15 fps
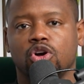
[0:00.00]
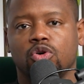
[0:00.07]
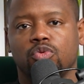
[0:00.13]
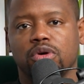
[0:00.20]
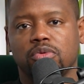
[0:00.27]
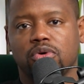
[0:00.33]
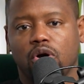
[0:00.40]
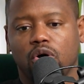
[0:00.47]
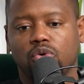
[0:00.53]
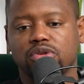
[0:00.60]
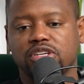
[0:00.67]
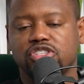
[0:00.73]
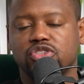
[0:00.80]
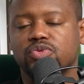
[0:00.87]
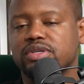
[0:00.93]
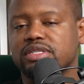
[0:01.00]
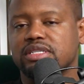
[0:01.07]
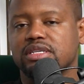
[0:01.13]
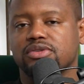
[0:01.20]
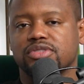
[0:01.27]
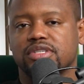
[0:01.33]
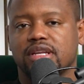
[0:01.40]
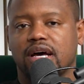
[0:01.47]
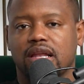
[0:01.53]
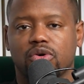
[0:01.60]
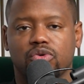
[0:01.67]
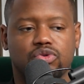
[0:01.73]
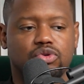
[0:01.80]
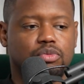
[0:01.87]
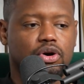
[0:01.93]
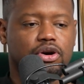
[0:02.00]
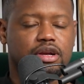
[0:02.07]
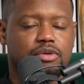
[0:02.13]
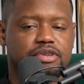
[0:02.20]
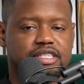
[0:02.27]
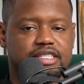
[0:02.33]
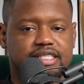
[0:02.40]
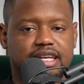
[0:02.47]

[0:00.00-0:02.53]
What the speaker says: we were only doing deals in our local market, which is